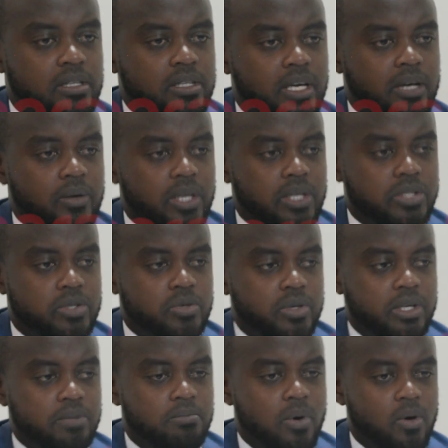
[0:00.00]
They went to
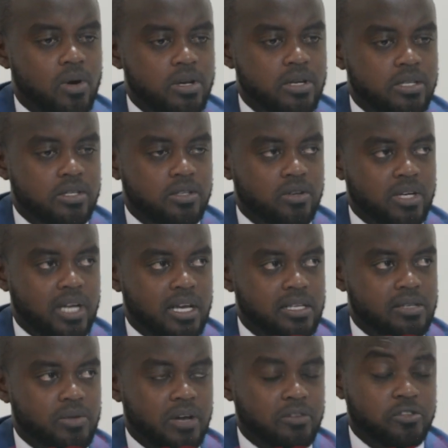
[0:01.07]
a bond known
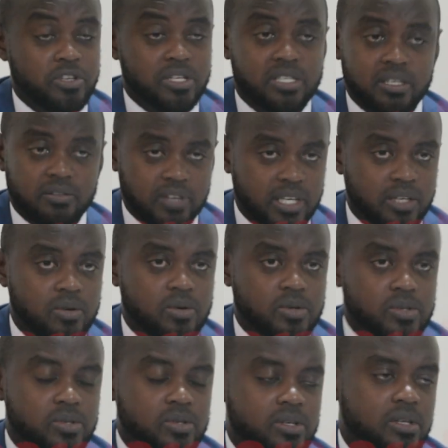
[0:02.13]
as We Have Traced the
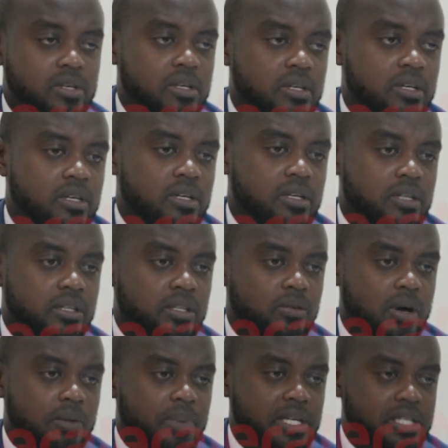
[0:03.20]
Vehicles. They
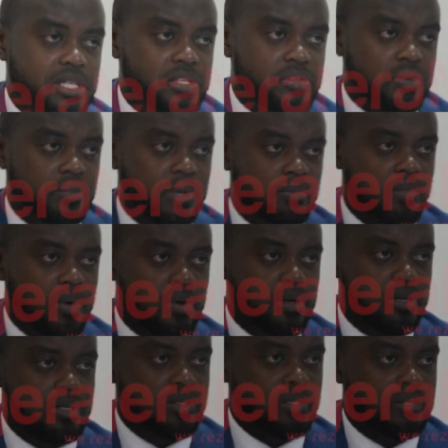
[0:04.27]
were purchased from a
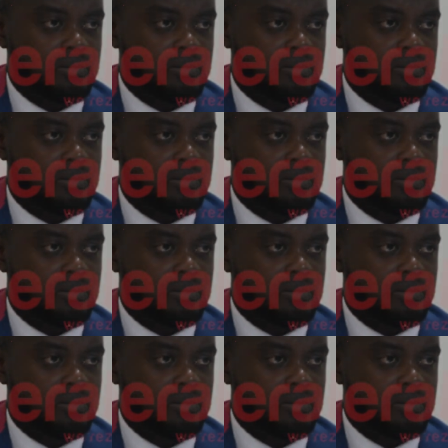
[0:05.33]
bond